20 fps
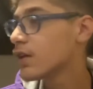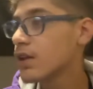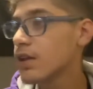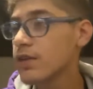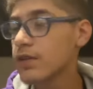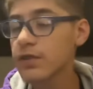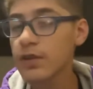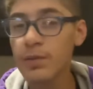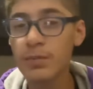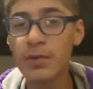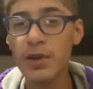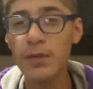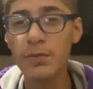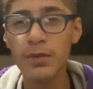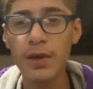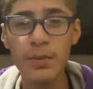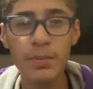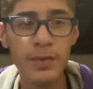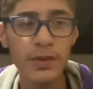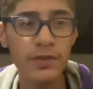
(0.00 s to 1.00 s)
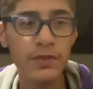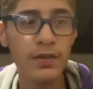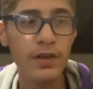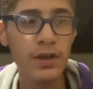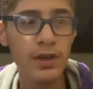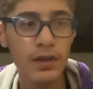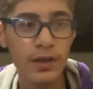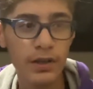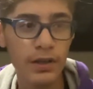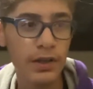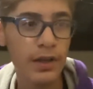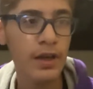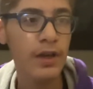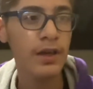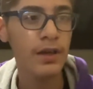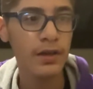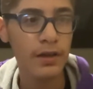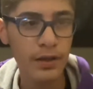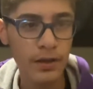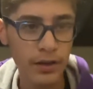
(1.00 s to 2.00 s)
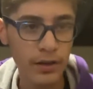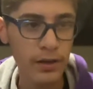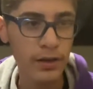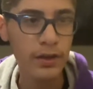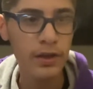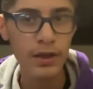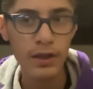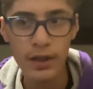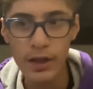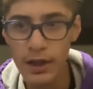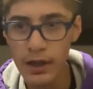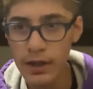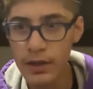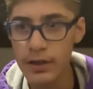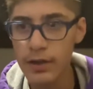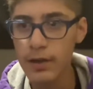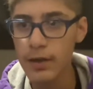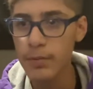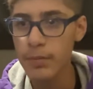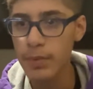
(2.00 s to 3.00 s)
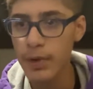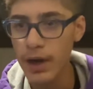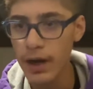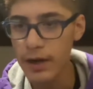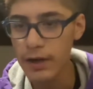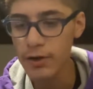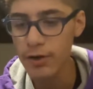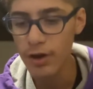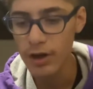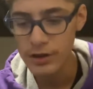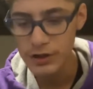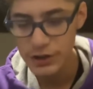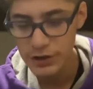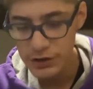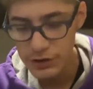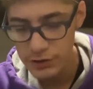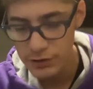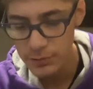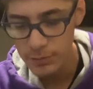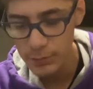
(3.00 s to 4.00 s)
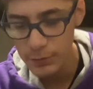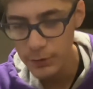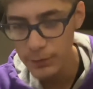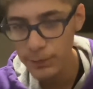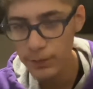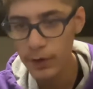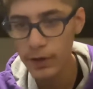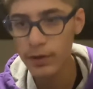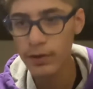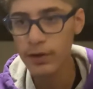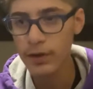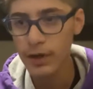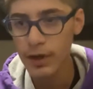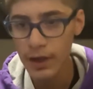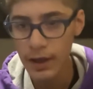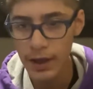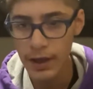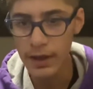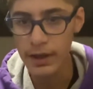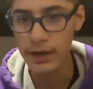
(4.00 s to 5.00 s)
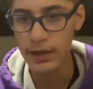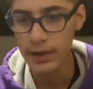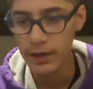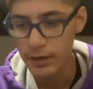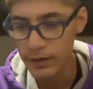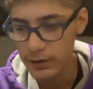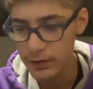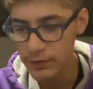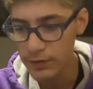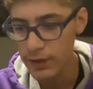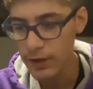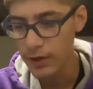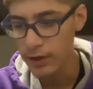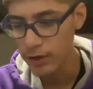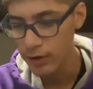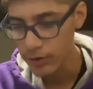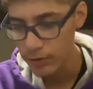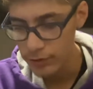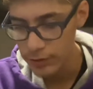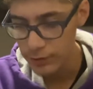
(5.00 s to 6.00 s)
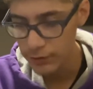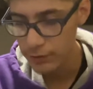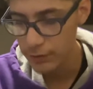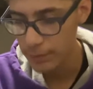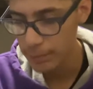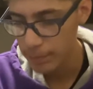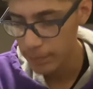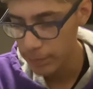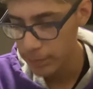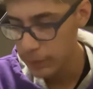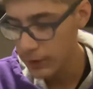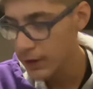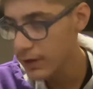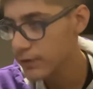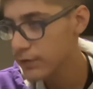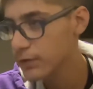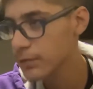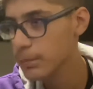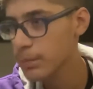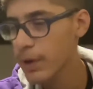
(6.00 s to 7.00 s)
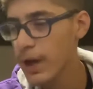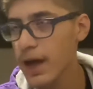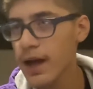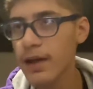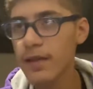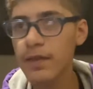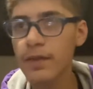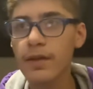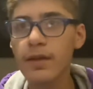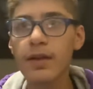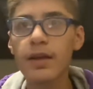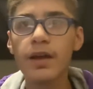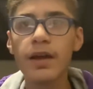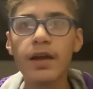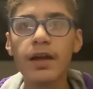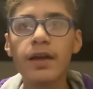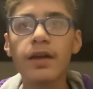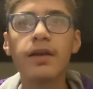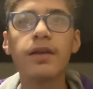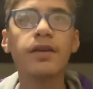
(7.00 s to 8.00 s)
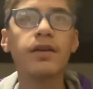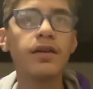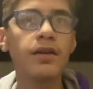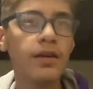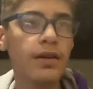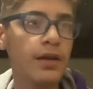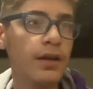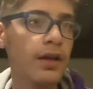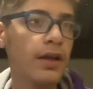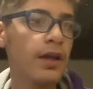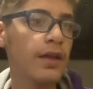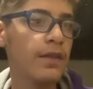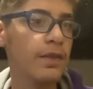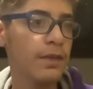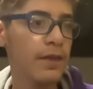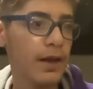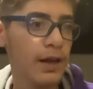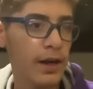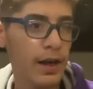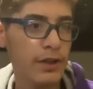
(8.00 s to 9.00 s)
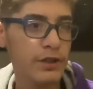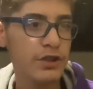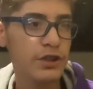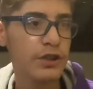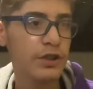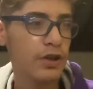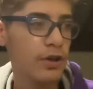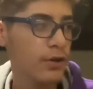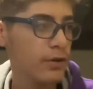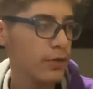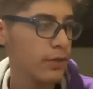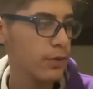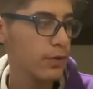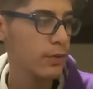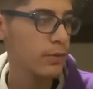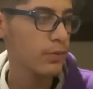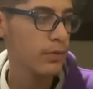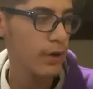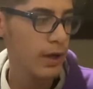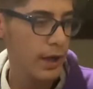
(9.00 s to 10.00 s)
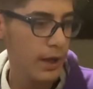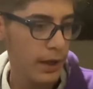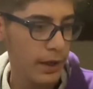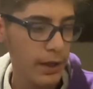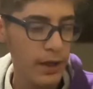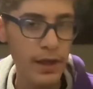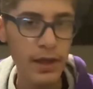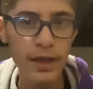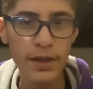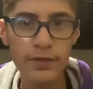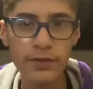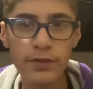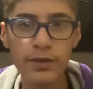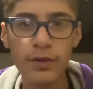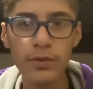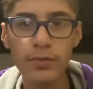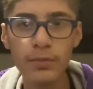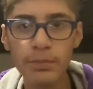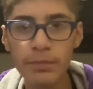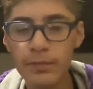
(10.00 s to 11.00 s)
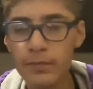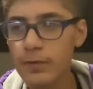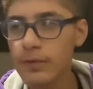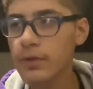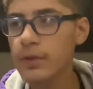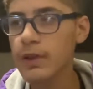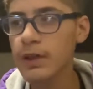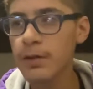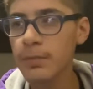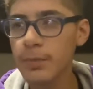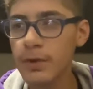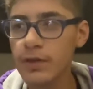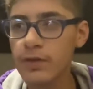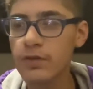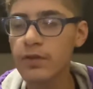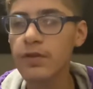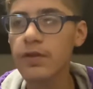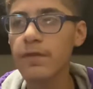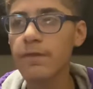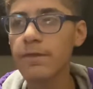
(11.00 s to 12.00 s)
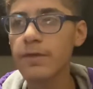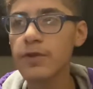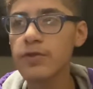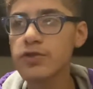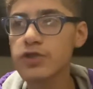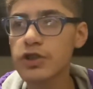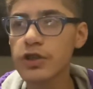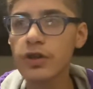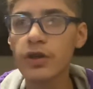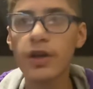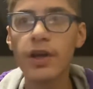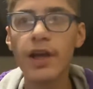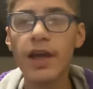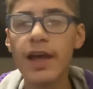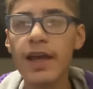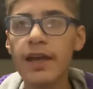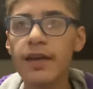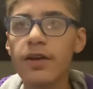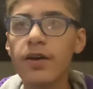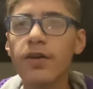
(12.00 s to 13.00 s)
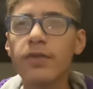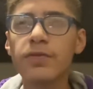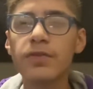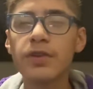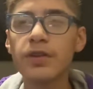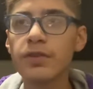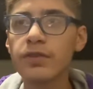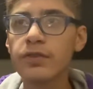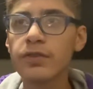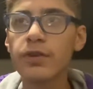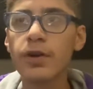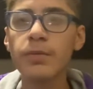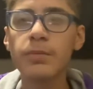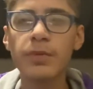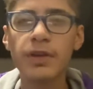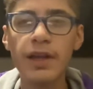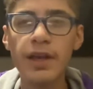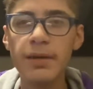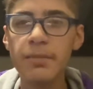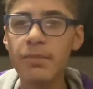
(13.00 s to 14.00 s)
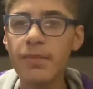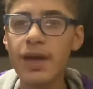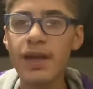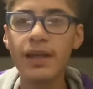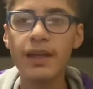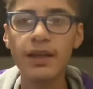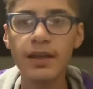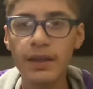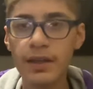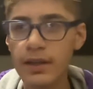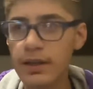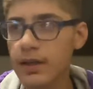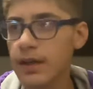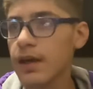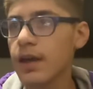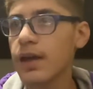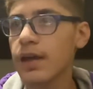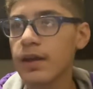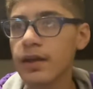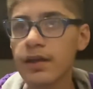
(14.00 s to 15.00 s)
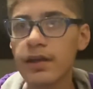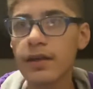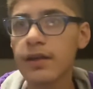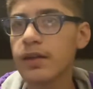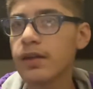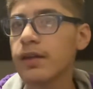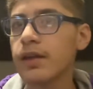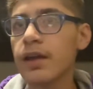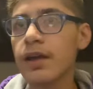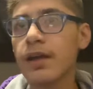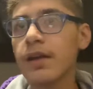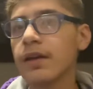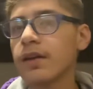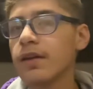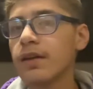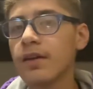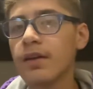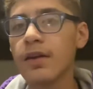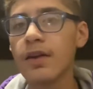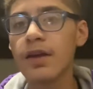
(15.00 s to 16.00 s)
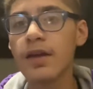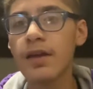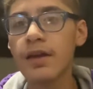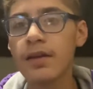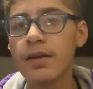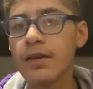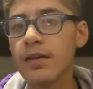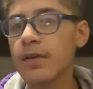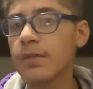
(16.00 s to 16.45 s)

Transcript: Sometimes I be stuck, hey, hey. But I know I should just move on, hey. Cause I know there's a blazing path, hey, hey, that I should go through, hey. It's gonna lead me to the future, hey, of the someday making it, hey, yay, hey.